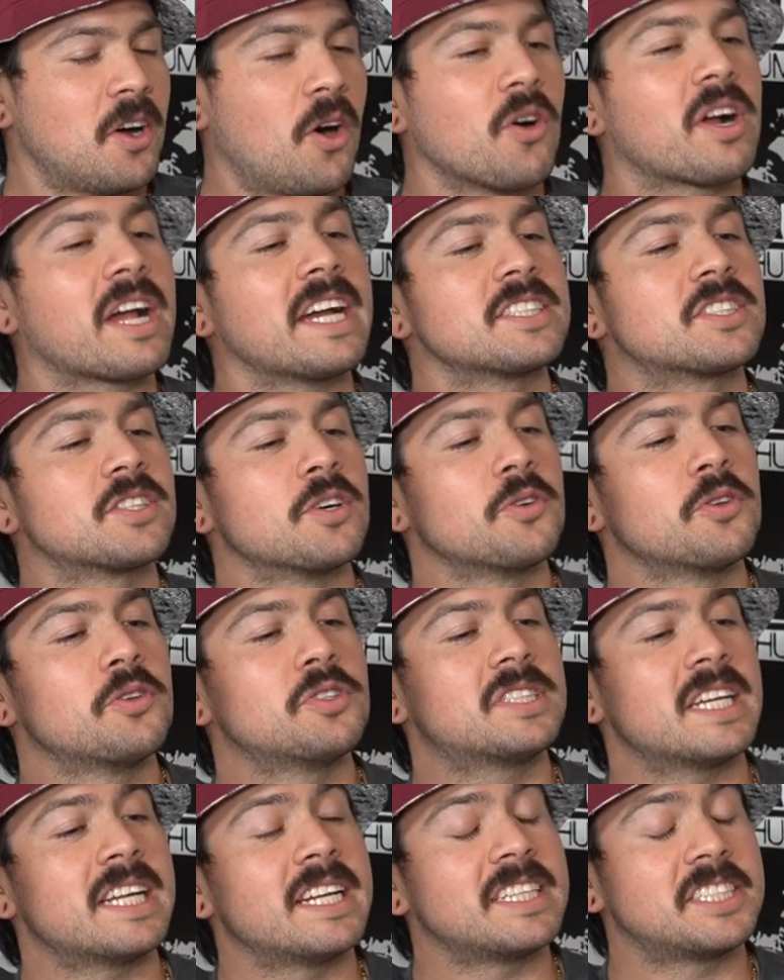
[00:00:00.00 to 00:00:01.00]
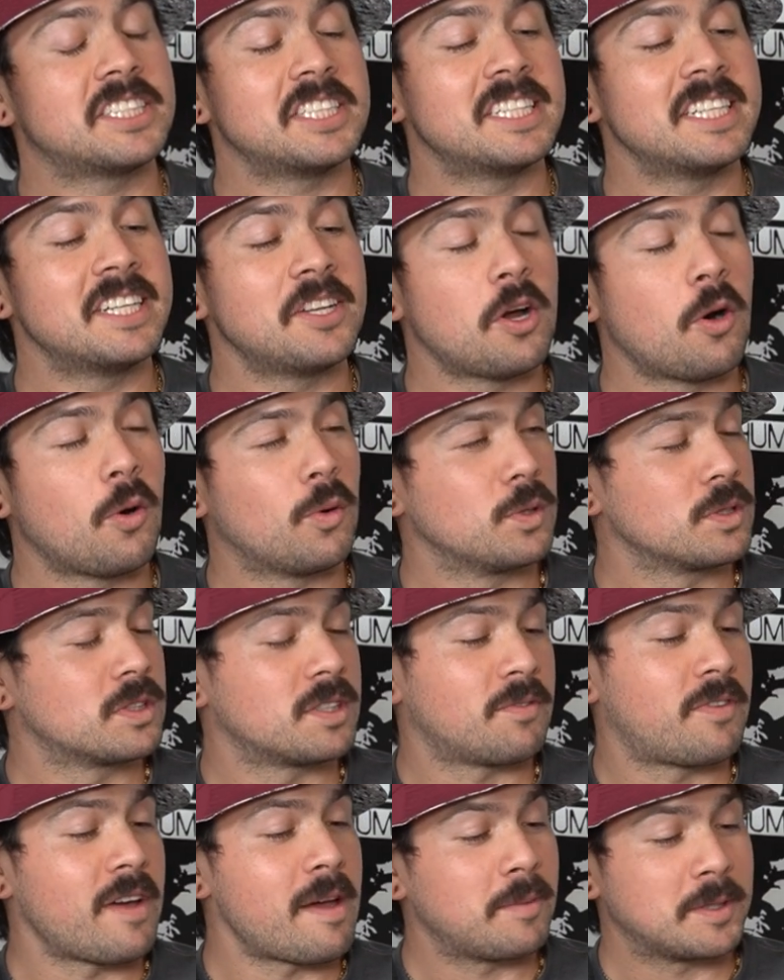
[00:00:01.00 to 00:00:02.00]
Okay, so you said it. She didn't know it
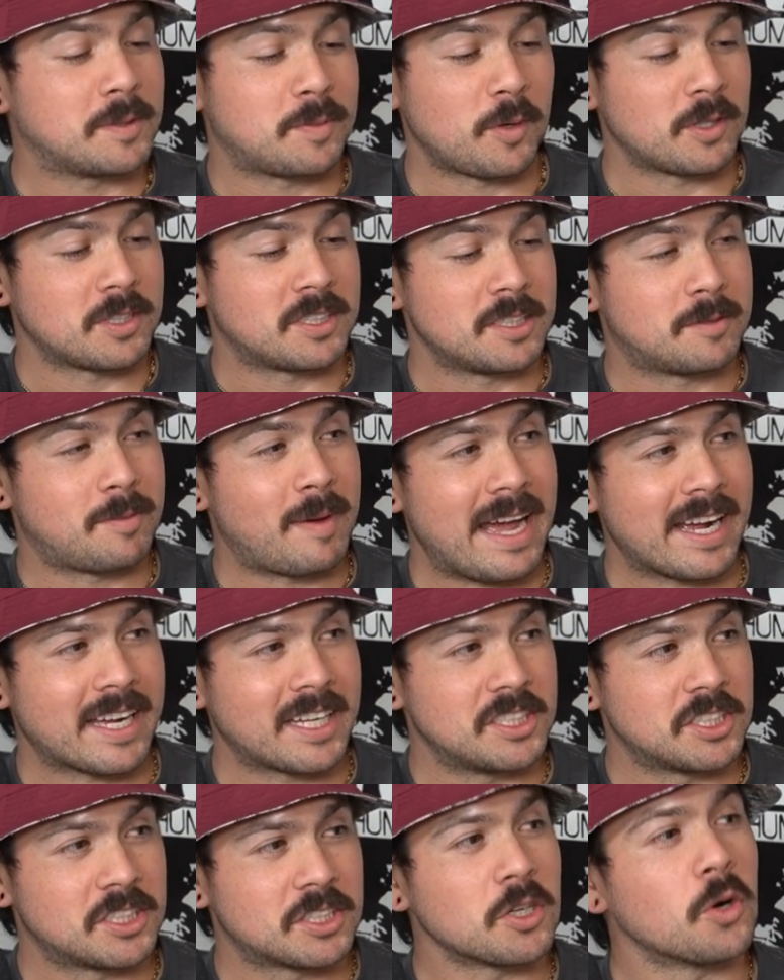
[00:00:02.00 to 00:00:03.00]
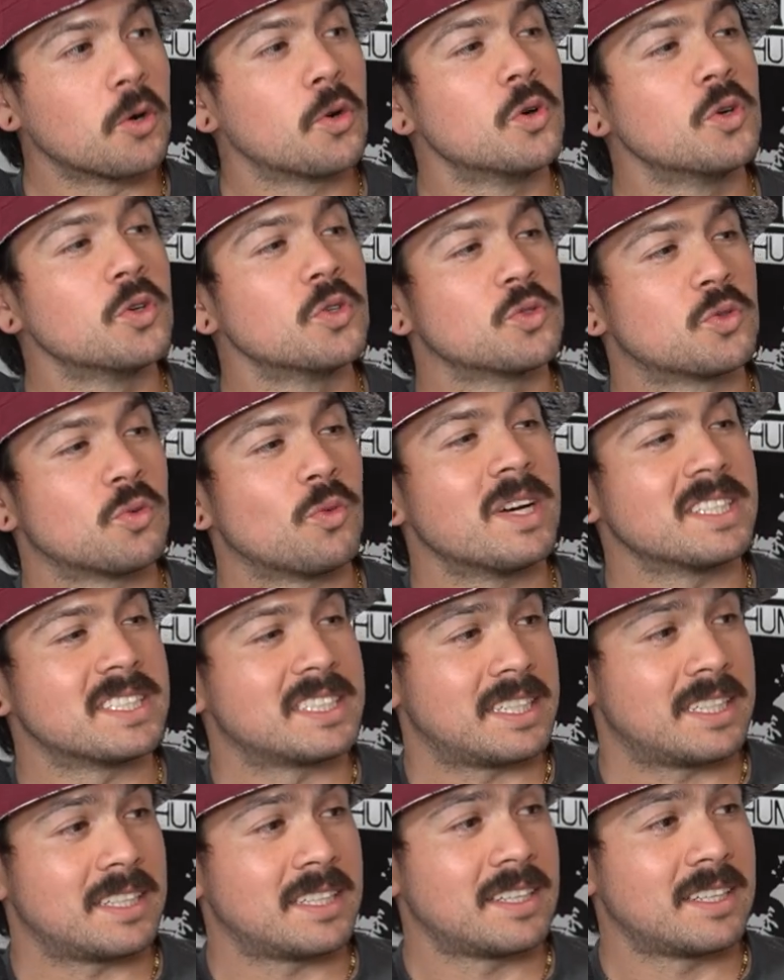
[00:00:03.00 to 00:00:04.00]
was a famous person's package. So no. Whose was
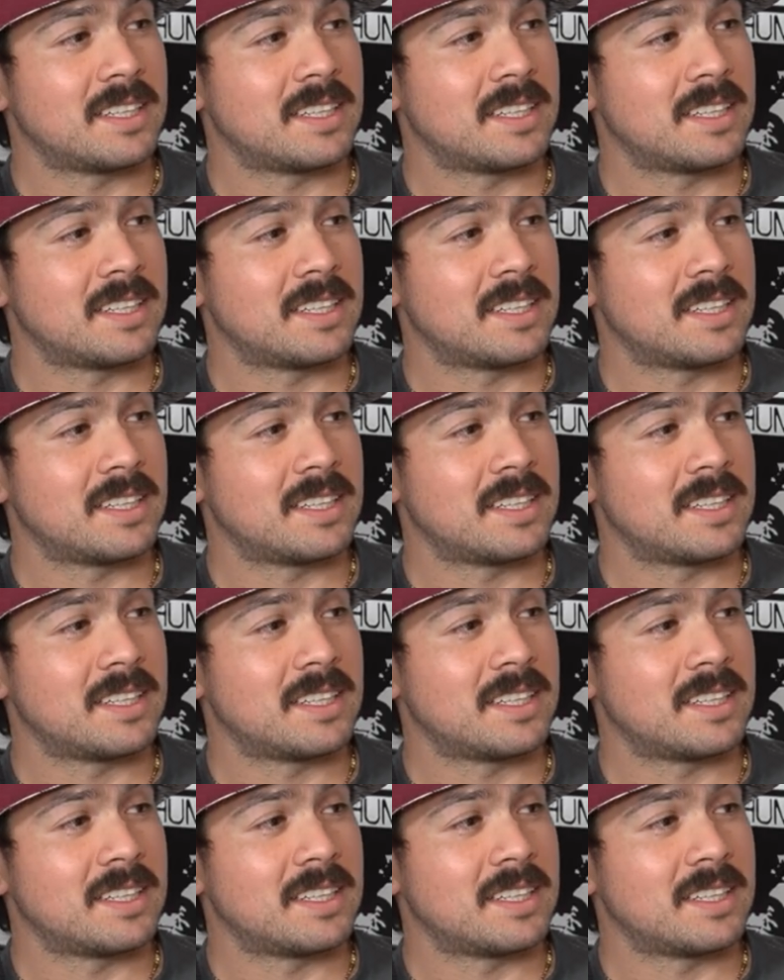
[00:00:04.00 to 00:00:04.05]
it?